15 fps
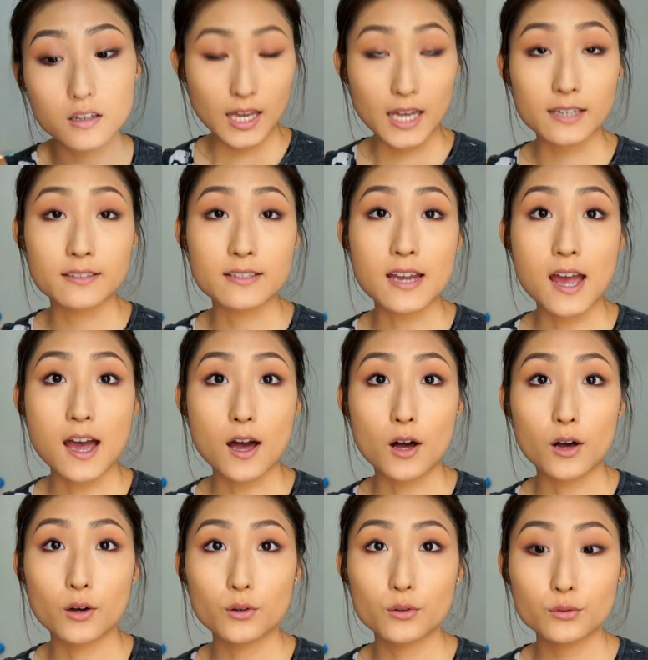And
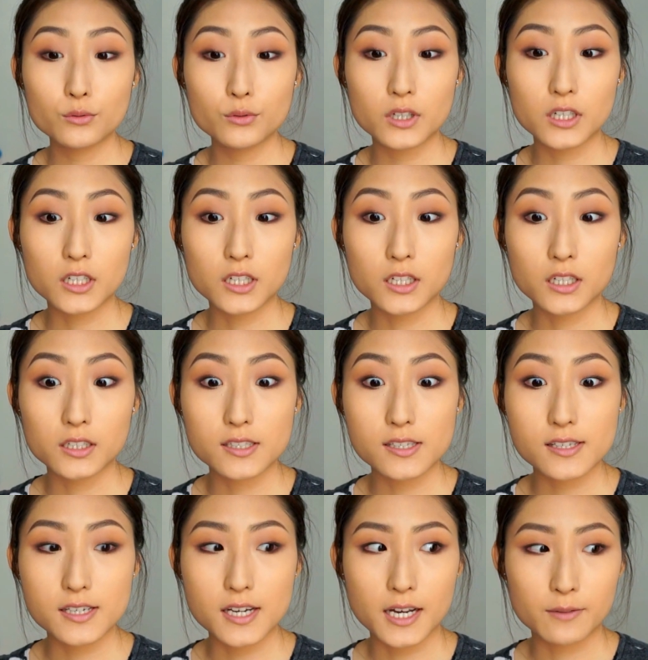now it's
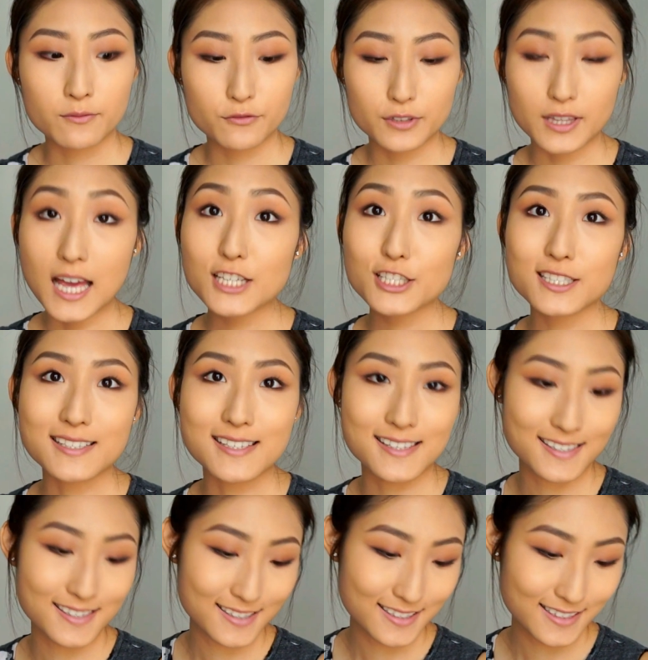time for lashes.
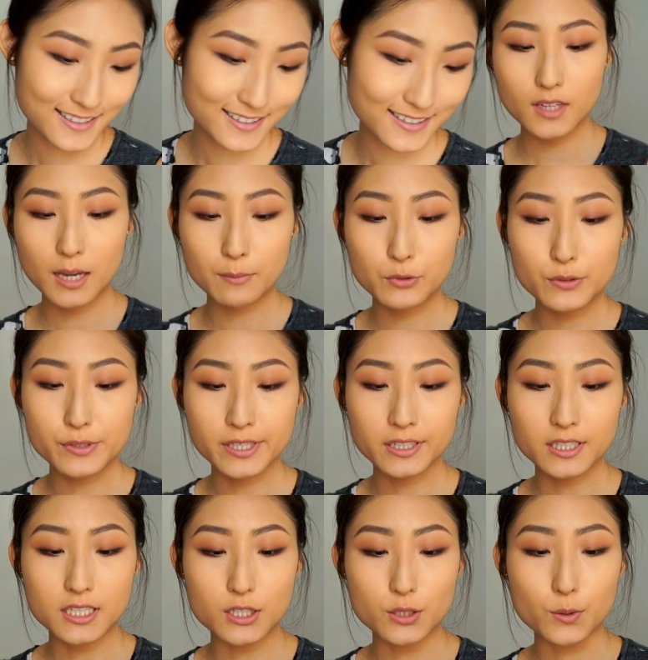I'm using
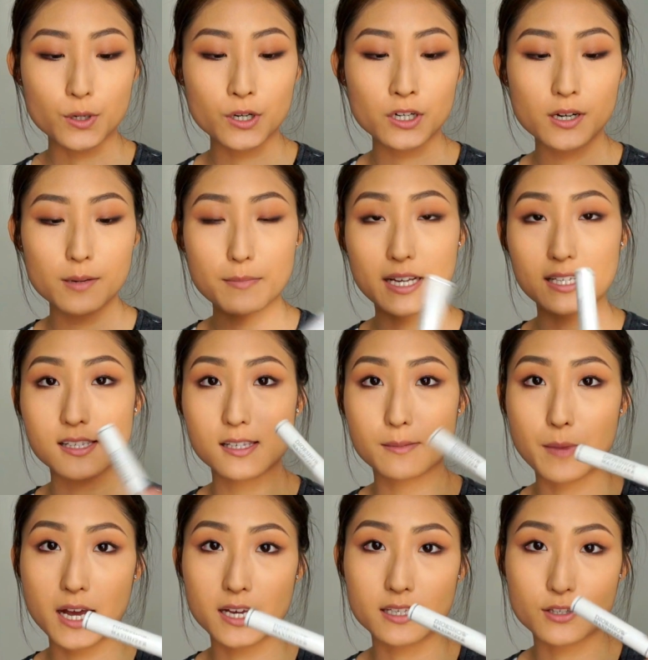the Dior
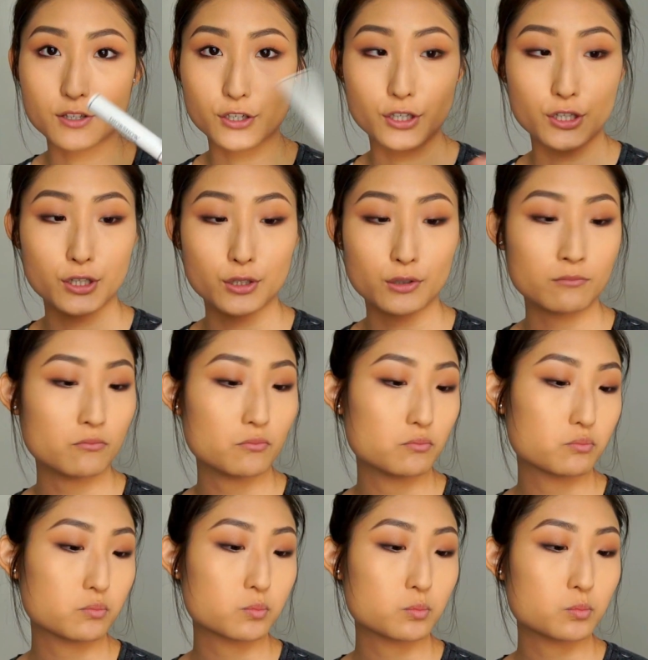Minimiser
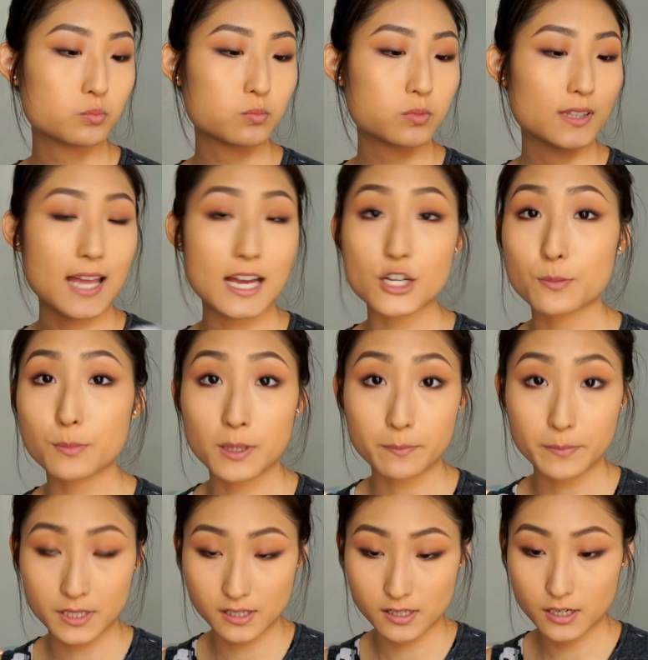Lash
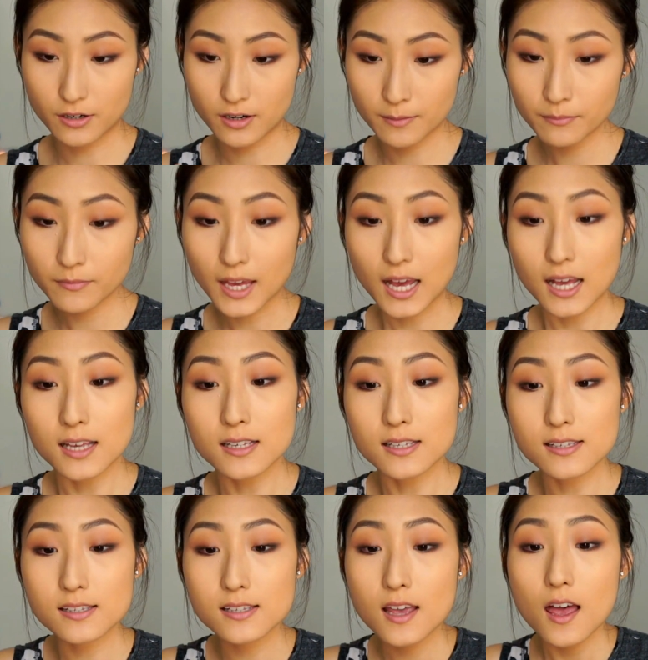Plumping Serum
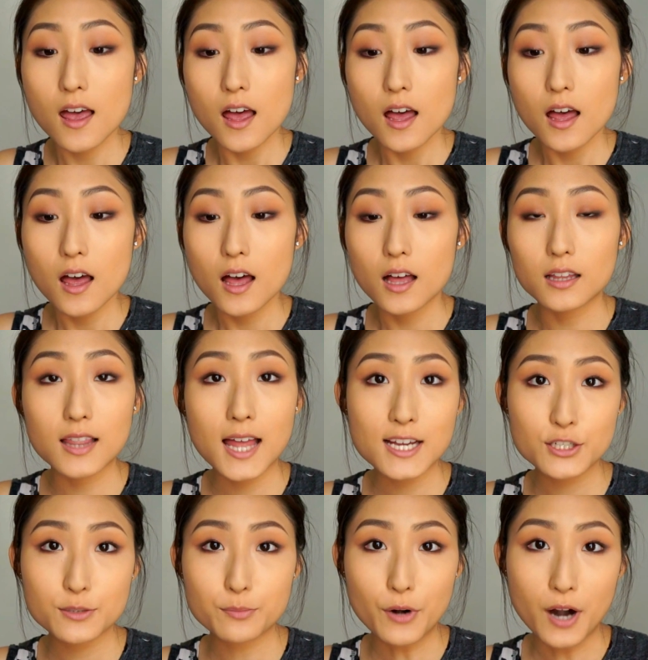as a
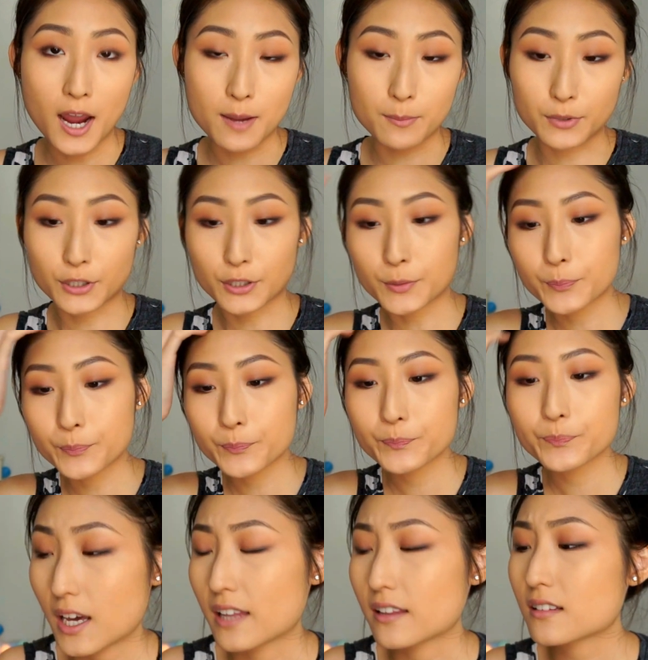lash primer.
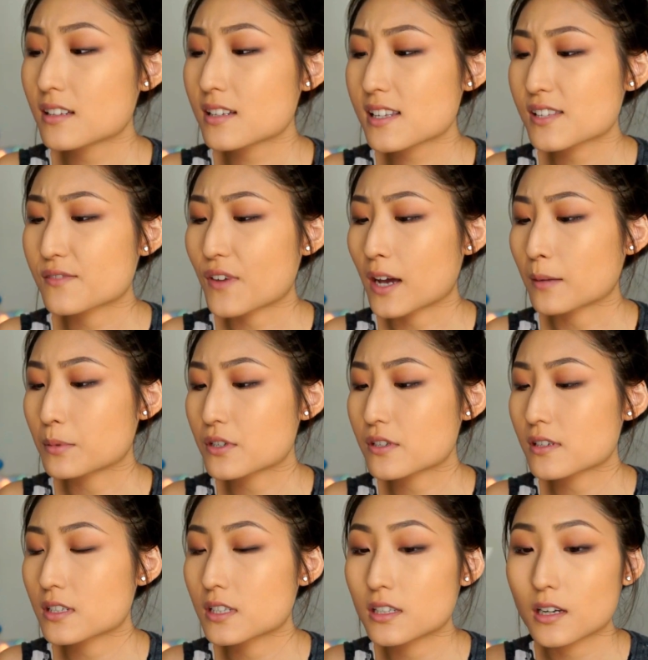I think this is fibers
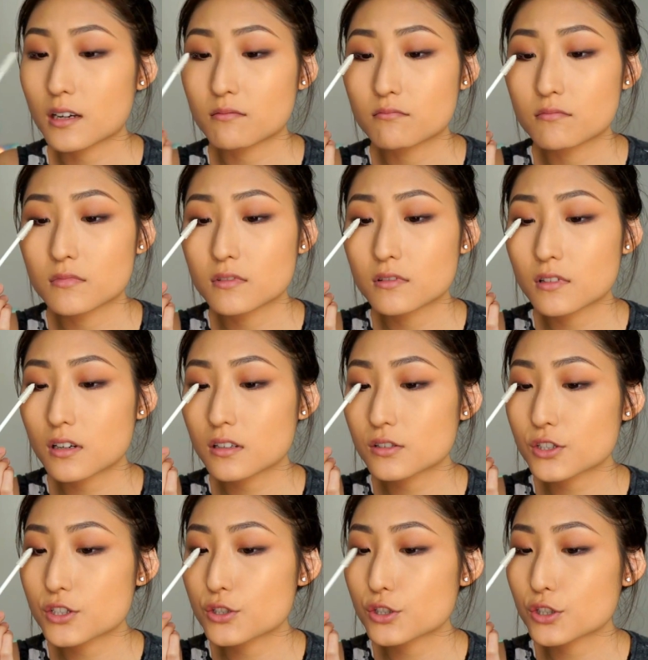in it, I'm not
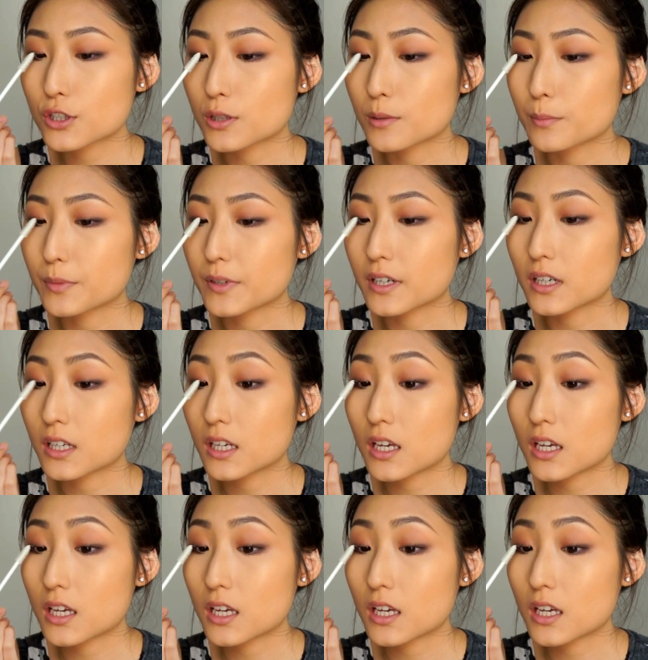sure, but